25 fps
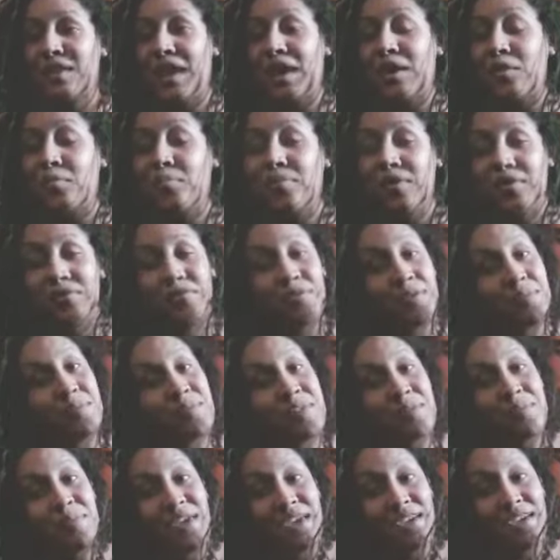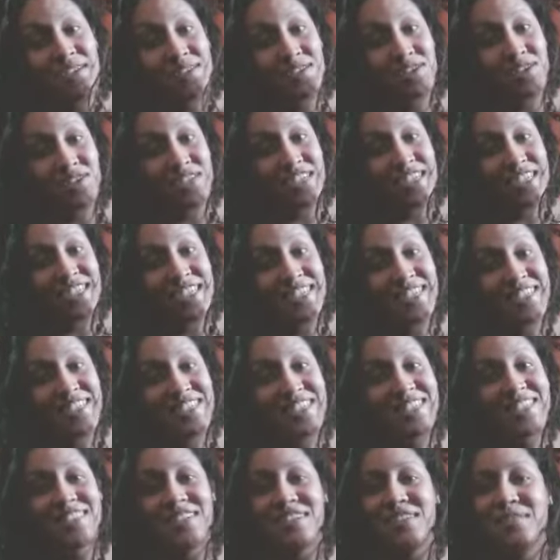with help from the
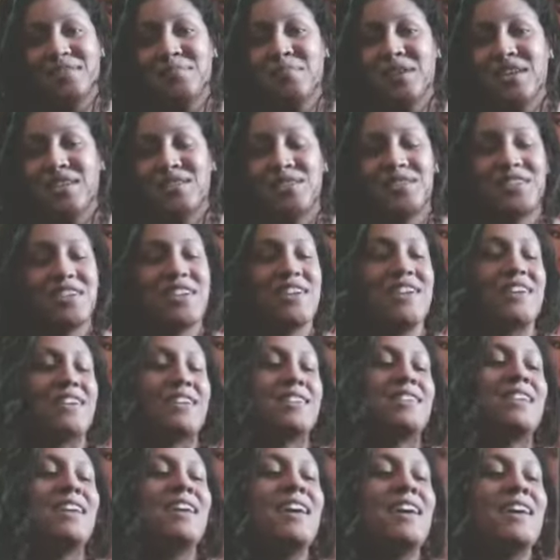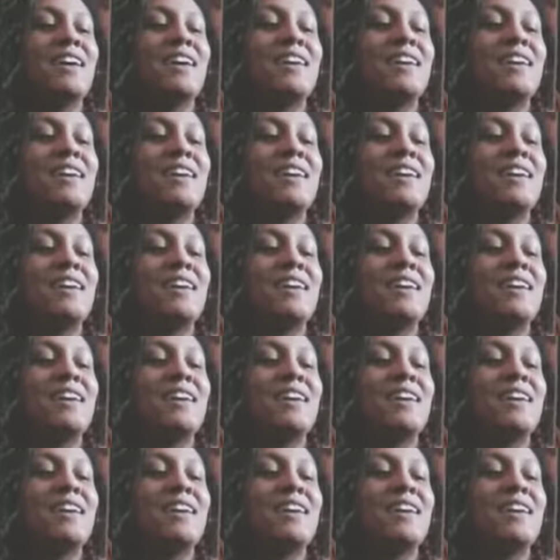patrons on Patreon.